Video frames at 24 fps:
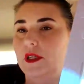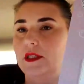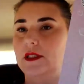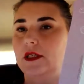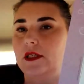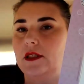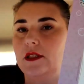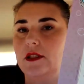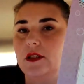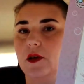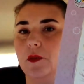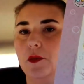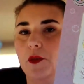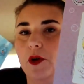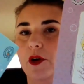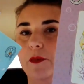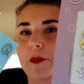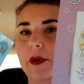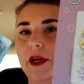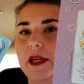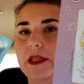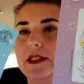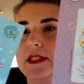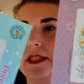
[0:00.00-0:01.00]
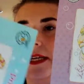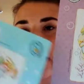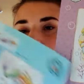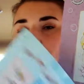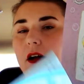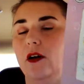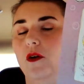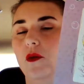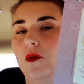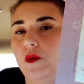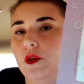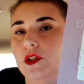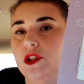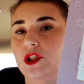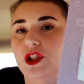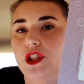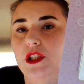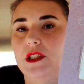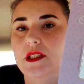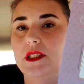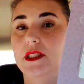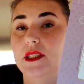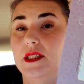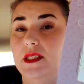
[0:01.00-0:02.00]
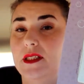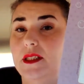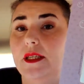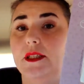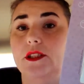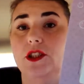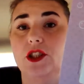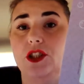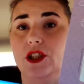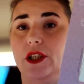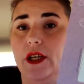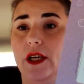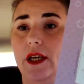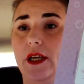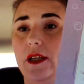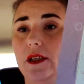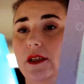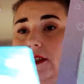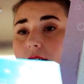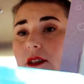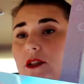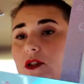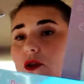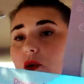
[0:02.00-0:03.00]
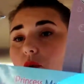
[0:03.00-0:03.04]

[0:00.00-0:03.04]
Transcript: because her sale, I got a